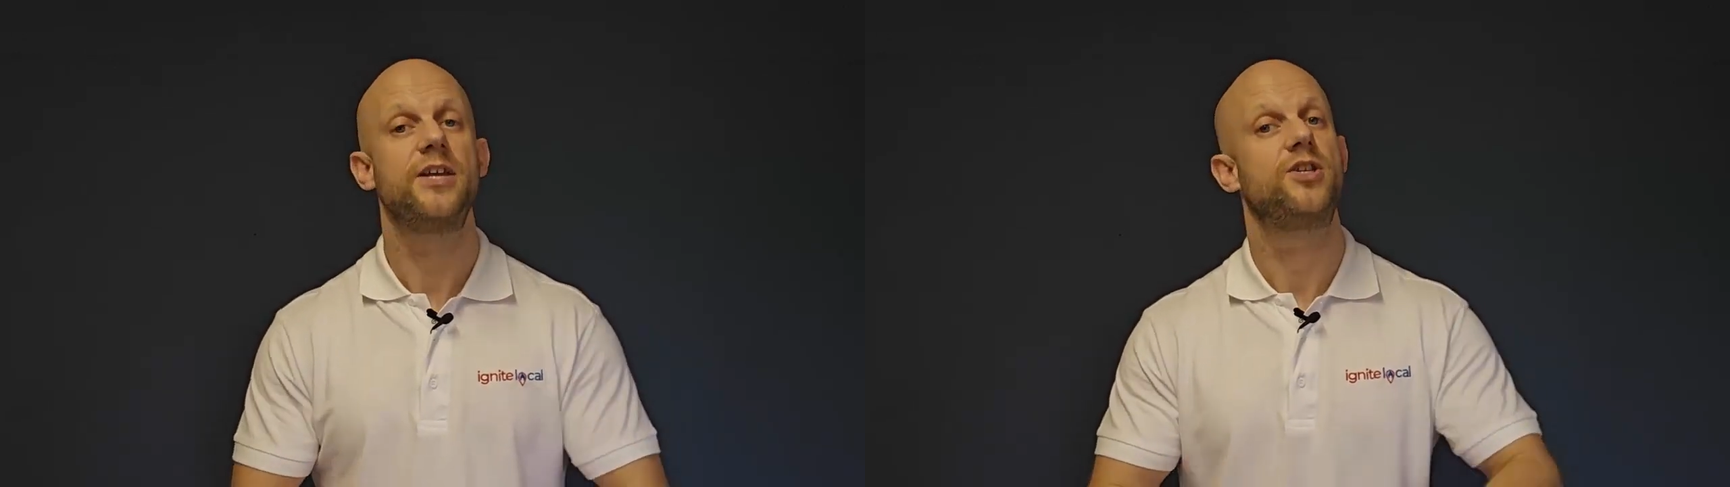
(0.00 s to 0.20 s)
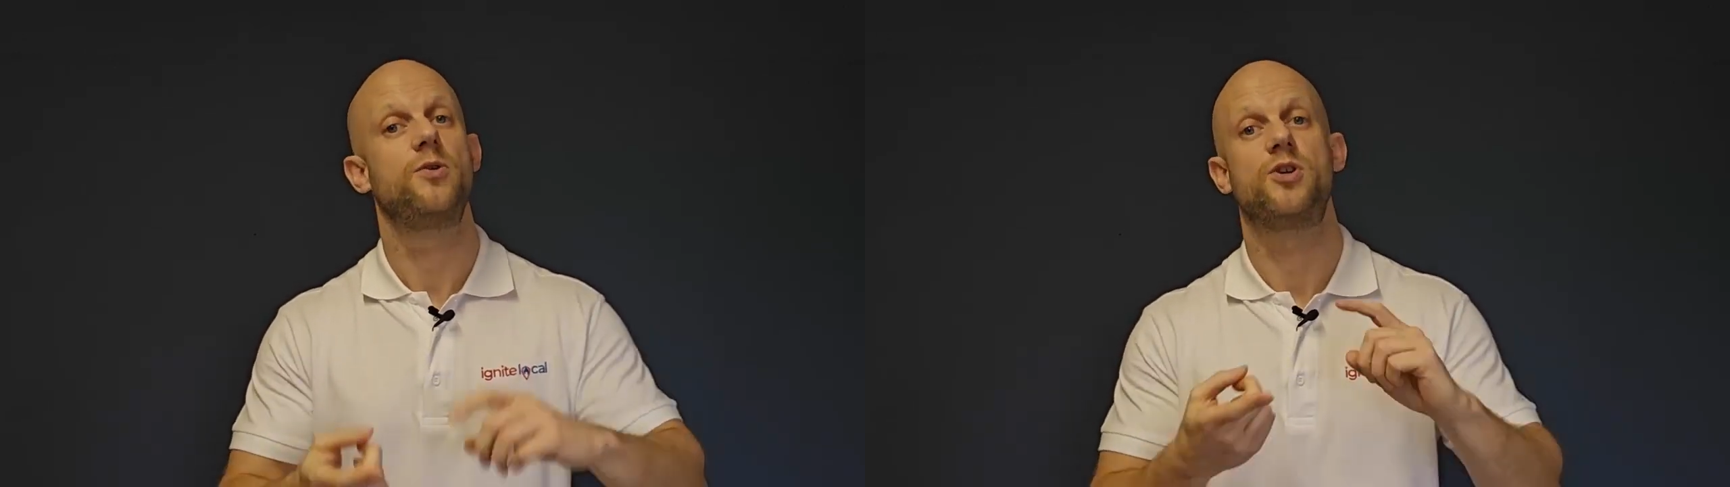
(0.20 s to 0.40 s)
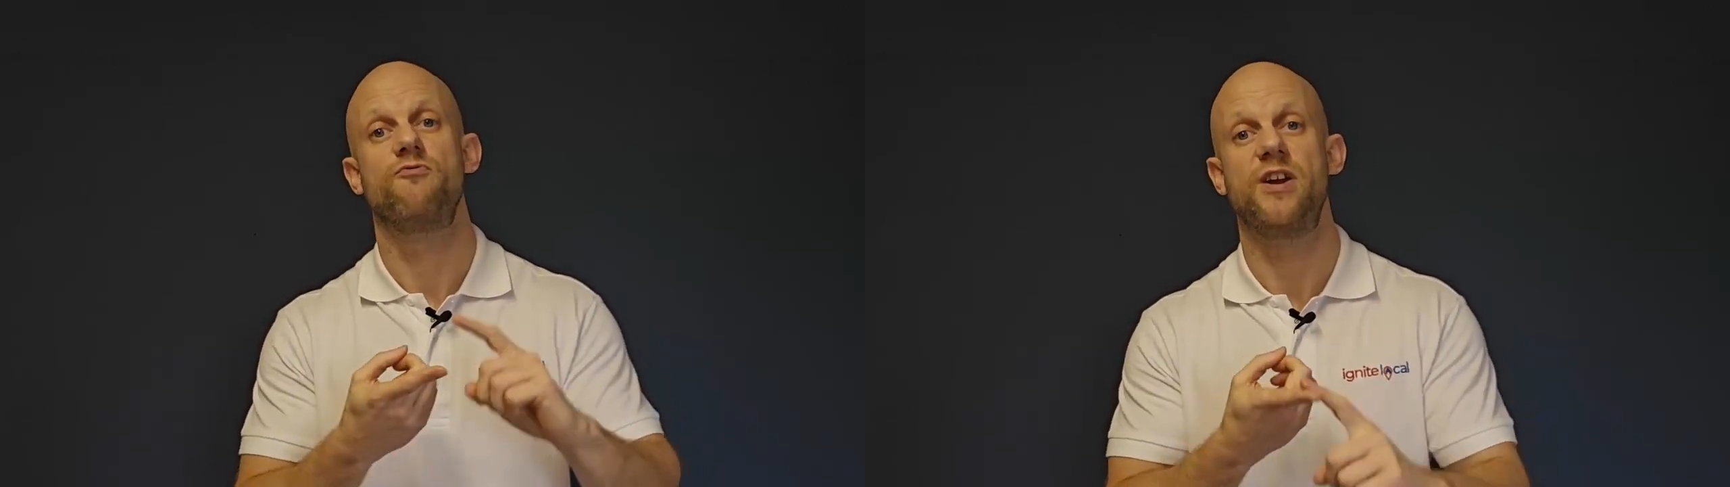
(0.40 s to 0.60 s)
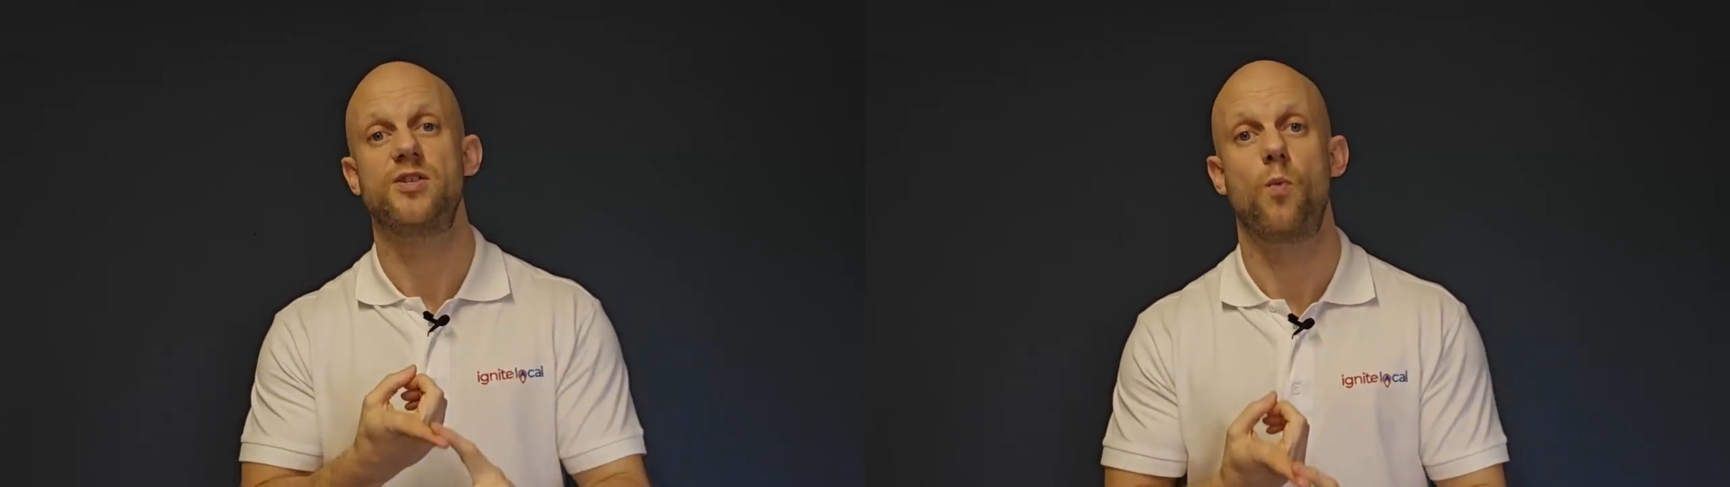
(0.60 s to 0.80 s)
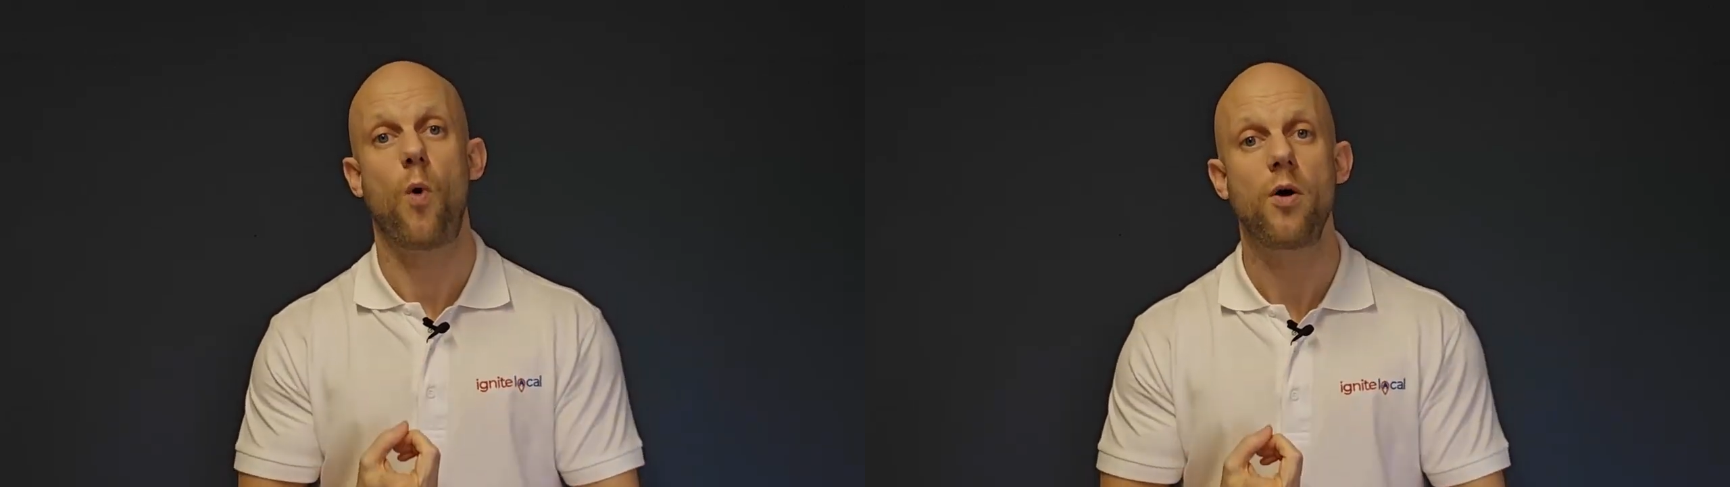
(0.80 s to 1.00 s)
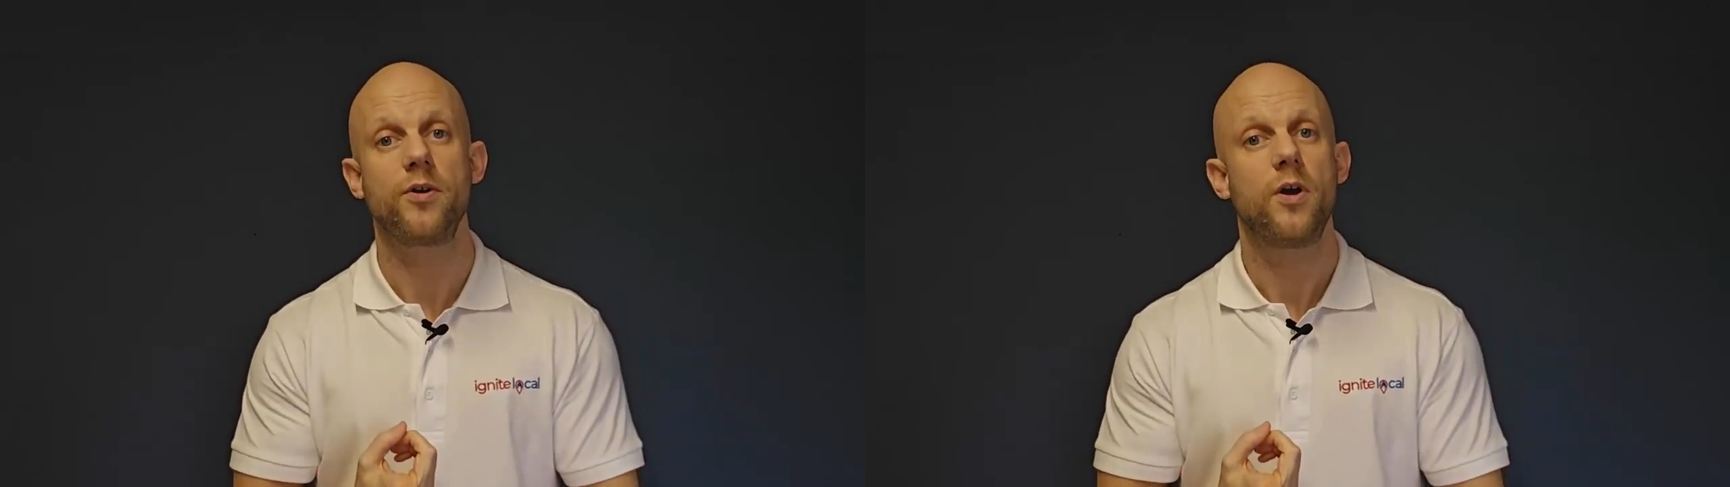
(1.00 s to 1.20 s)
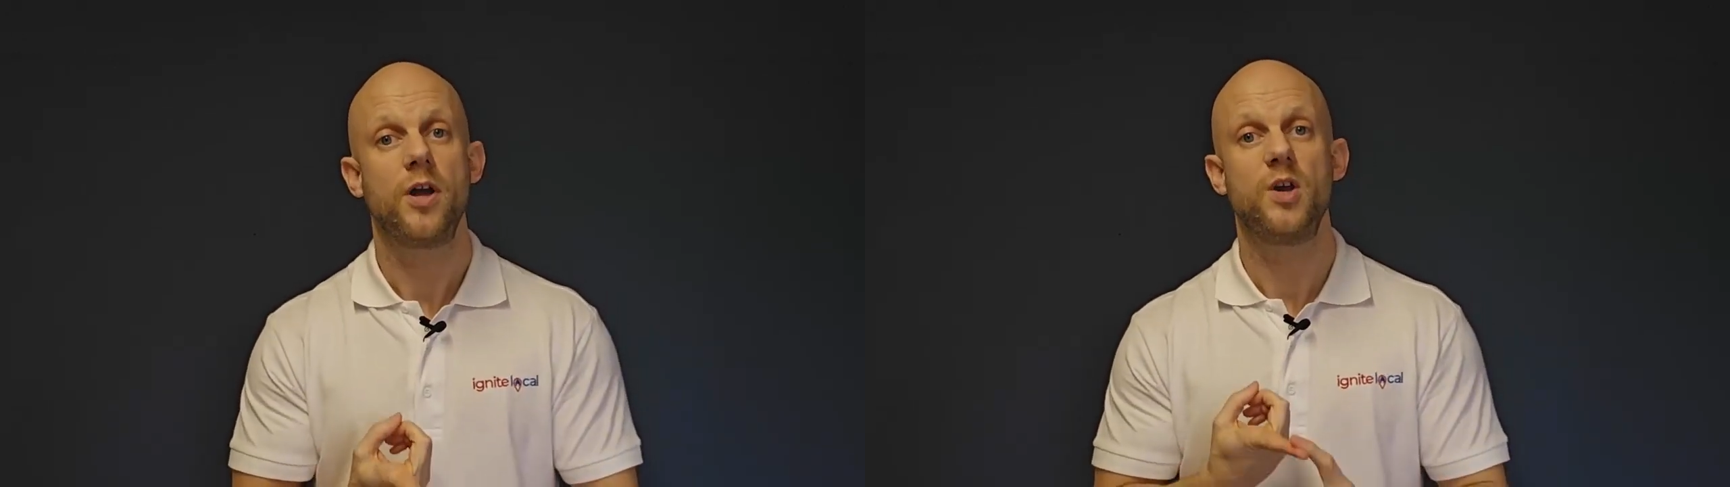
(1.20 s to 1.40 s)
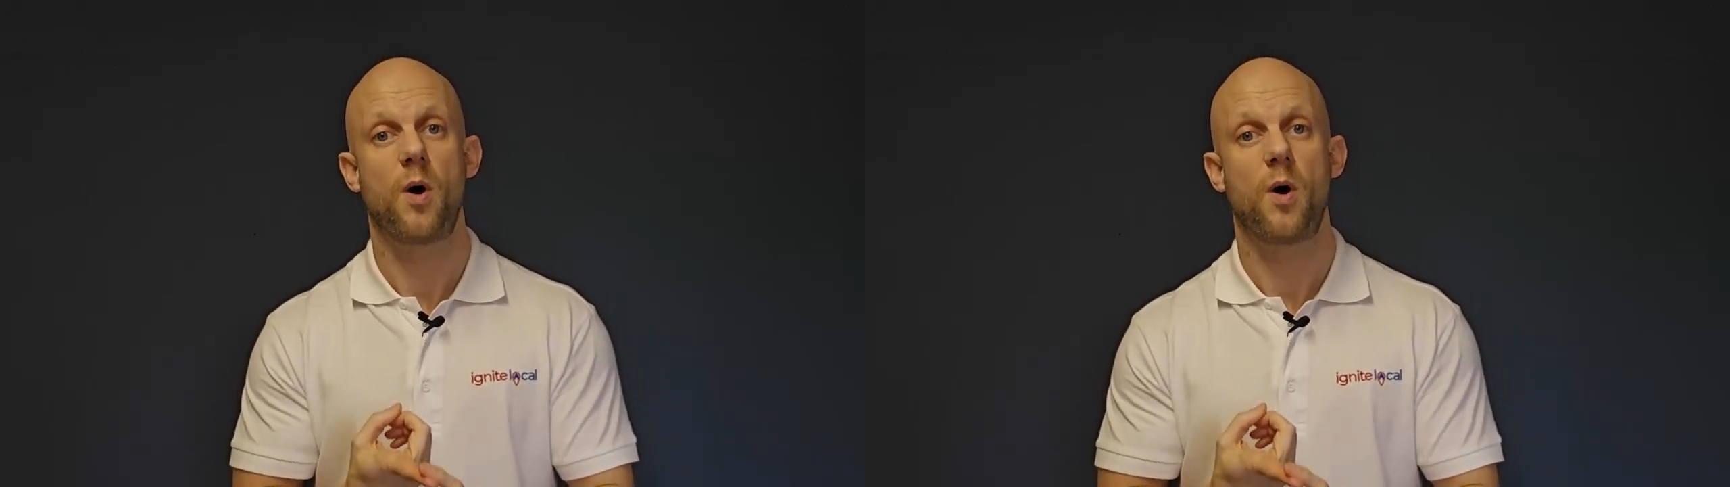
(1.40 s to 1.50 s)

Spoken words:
is due to reason 1,